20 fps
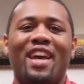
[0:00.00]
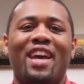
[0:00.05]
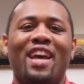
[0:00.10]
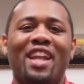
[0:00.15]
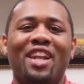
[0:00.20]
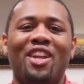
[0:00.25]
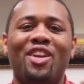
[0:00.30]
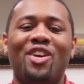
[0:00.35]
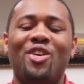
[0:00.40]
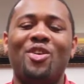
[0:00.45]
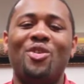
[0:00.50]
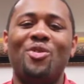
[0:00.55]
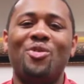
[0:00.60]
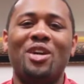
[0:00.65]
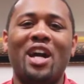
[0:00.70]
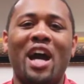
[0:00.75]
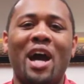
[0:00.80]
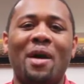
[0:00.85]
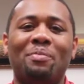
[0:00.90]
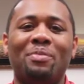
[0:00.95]
Hello,
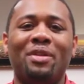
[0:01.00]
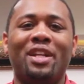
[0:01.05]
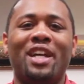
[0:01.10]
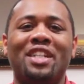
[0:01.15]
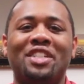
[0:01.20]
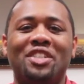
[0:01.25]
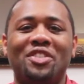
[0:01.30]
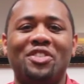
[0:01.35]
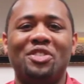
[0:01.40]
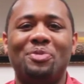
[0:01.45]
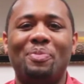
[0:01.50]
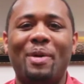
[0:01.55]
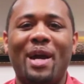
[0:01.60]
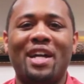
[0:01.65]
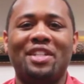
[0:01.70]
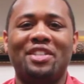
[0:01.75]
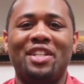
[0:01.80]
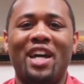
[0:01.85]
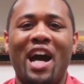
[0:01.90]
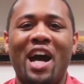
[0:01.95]
God bless you. It's
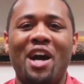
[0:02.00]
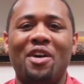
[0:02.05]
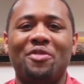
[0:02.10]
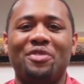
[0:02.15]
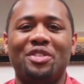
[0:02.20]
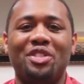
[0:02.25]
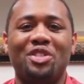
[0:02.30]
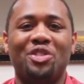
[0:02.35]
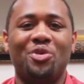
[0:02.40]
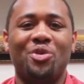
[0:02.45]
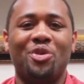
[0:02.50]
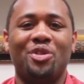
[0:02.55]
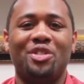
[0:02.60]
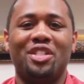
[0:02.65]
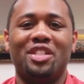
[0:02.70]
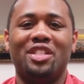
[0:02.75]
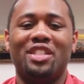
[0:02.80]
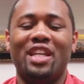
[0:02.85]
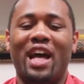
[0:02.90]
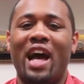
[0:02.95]
Pastor Alvin
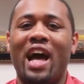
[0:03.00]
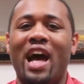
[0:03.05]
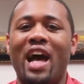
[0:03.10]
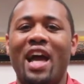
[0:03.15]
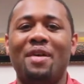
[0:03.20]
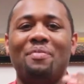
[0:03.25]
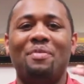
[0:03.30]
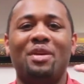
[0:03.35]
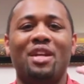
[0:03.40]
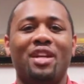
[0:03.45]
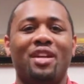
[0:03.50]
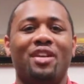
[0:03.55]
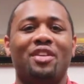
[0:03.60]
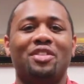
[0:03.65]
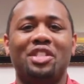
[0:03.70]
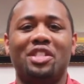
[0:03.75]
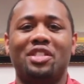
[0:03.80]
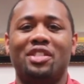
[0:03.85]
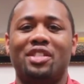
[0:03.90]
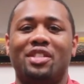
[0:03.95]
Georges. I am here
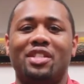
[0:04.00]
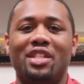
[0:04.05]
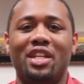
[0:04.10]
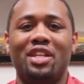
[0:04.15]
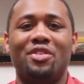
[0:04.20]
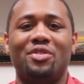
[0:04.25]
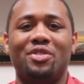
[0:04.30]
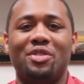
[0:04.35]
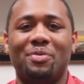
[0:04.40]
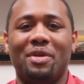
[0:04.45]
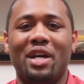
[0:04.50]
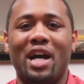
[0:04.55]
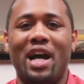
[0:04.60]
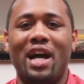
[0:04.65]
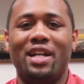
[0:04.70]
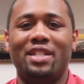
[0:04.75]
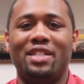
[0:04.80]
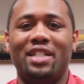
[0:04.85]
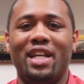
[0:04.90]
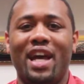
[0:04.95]
just to send you some
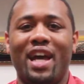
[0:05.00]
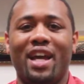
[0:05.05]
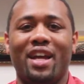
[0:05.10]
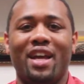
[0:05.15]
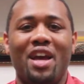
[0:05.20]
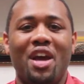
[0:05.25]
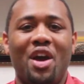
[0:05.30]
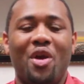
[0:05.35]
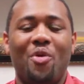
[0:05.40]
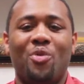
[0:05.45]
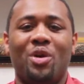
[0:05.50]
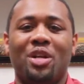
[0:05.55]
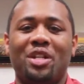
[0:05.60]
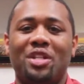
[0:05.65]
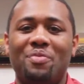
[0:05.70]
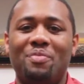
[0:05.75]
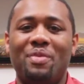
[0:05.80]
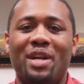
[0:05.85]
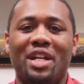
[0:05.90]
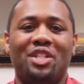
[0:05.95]
contact. Wanted
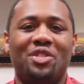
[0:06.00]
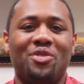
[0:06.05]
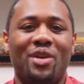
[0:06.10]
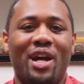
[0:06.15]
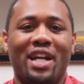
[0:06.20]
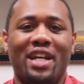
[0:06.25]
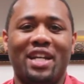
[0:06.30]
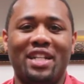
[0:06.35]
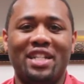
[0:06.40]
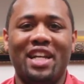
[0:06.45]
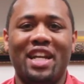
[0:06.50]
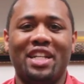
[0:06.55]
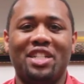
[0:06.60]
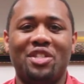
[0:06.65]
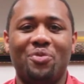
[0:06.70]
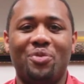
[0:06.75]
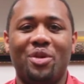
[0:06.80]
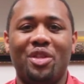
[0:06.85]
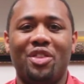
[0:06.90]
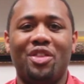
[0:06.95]
to make sure I
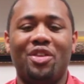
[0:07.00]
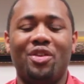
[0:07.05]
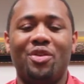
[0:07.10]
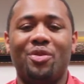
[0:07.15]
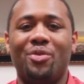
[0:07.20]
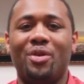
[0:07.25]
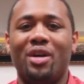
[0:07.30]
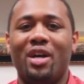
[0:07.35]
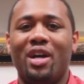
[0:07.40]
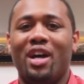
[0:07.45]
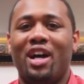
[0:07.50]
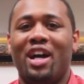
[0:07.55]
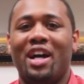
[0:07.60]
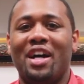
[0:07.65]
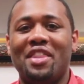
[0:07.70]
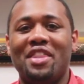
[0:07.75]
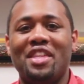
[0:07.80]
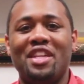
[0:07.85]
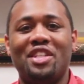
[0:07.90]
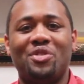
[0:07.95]
connected with you
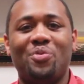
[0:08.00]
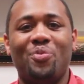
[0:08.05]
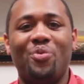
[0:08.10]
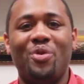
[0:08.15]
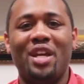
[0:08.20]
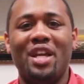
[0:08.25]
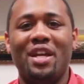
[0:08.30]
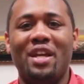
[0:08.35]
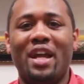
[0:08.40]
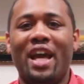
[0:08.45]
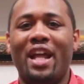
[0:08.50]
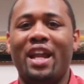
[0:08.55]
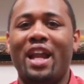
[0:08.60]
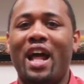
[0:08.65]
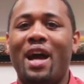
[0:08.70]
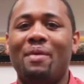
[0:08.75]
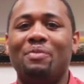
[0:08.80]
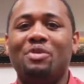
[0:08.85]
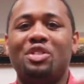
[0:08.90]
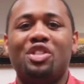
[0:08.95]
this week. And
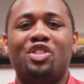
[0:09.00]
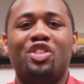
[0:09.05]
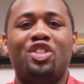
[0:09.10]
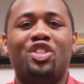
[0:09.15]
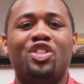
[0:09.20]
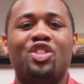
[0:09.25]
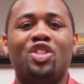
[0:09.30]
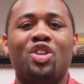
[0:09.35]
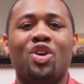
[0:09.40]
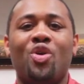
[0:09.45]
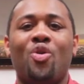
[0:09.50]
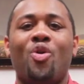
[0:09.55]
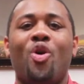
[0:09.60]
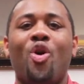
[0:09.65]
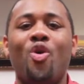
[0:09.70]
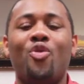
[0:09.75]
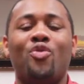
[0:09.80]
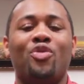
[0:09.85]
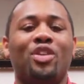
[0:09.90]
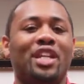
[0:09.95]
I'm just so
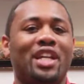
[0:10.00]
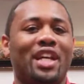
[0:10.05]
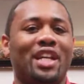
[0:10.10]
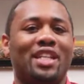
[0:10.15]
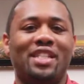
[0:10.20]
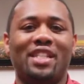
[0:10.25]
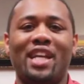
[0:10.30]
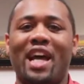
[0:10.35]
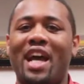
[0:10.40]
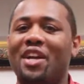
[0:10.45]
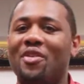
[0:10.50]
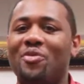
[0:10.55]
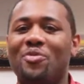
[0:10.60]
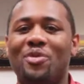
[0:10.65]
overly excited.